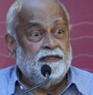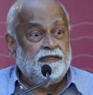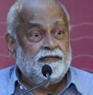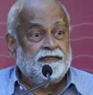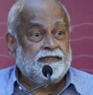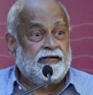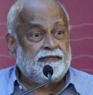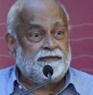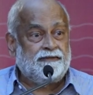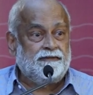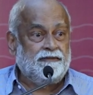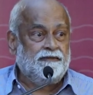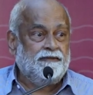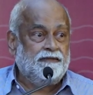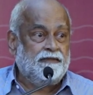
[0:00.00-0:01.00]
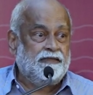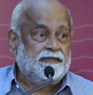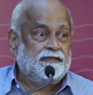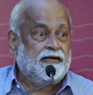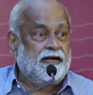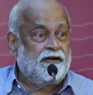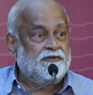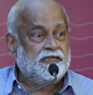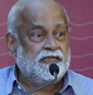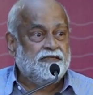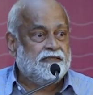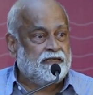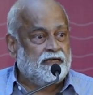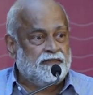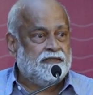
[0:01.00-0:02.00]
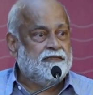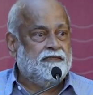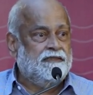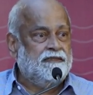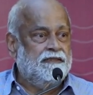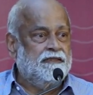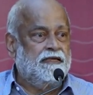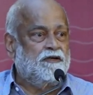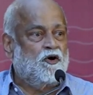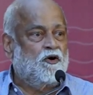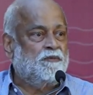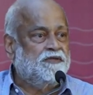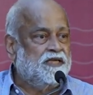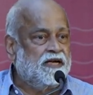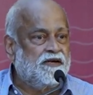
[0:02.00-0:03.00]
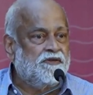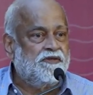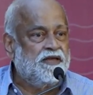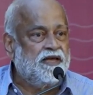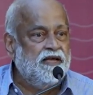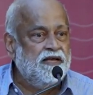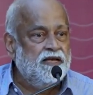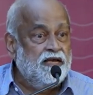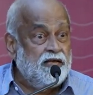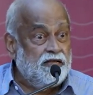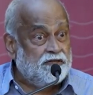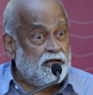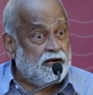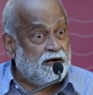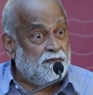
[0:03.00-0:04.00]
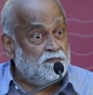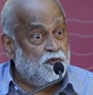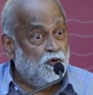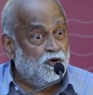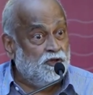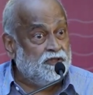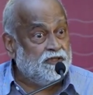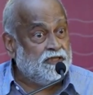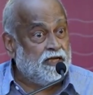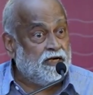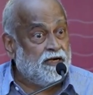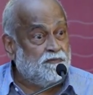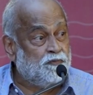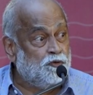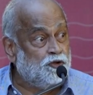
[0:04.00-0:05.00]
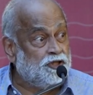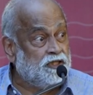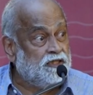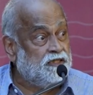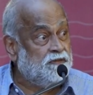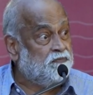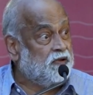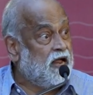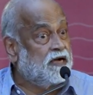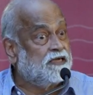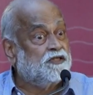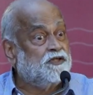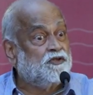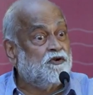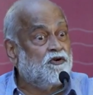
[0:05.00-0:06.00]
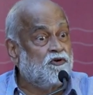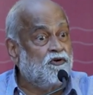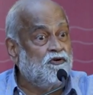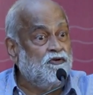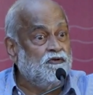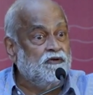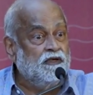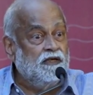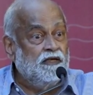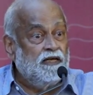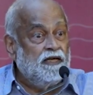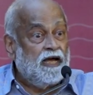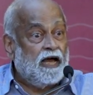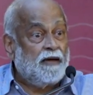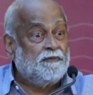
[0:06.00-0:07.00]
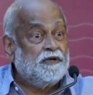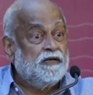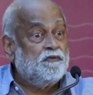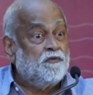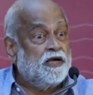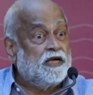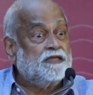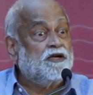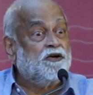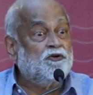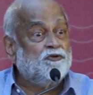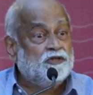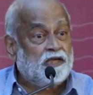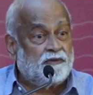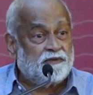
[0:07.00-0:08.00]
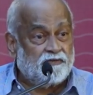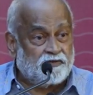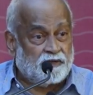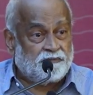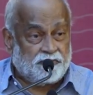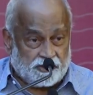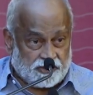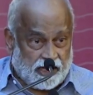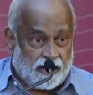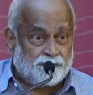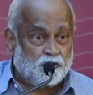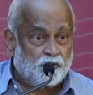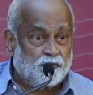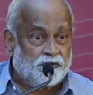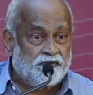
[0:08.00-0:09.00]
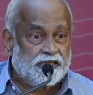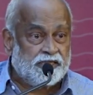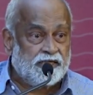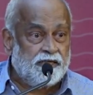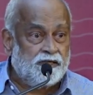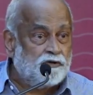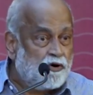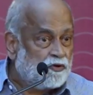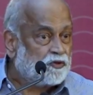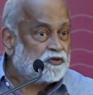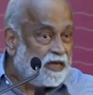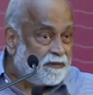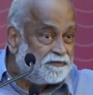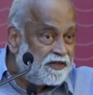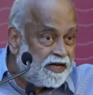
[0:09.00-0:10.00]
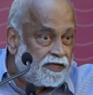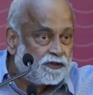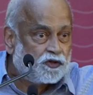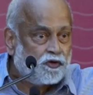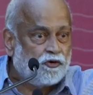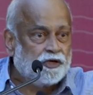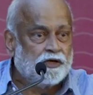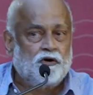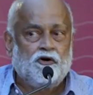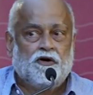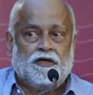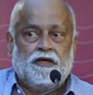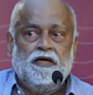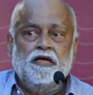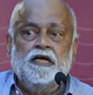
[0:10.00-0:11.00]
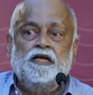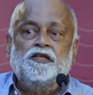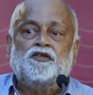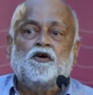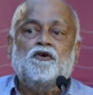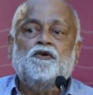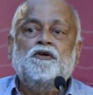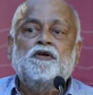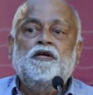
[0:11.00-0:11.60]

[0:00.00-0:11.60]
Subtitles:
is gravity just an object thing? There are pulls, there are pushes, plants grow. I mean, where's the growth coming from? Because I'm supervising it? No, something is going on. So